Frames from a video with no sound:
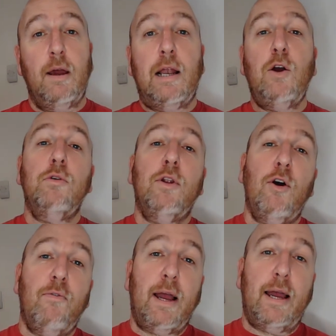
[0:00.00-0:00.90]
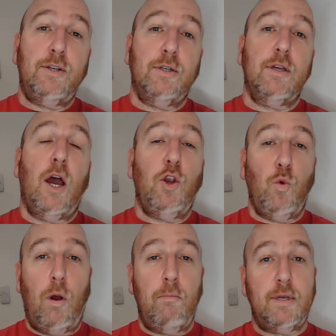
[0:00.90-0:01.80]
click on the notifications, and you
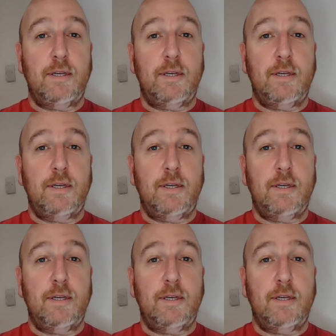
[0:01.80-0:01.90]
won't miss an